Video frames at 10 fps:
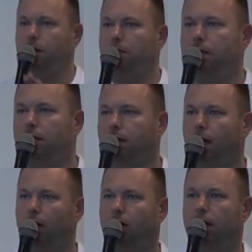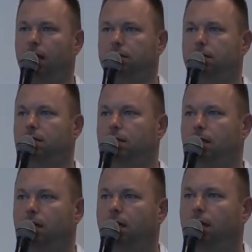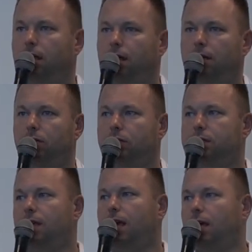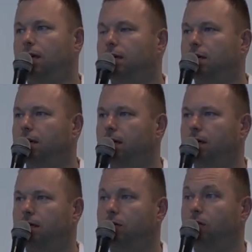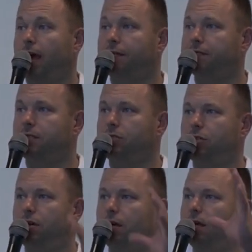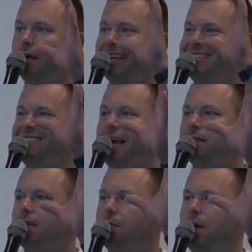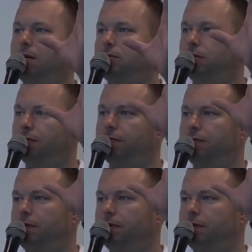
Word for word: but I heard that uh, in USA uh, you have such a exact amount of,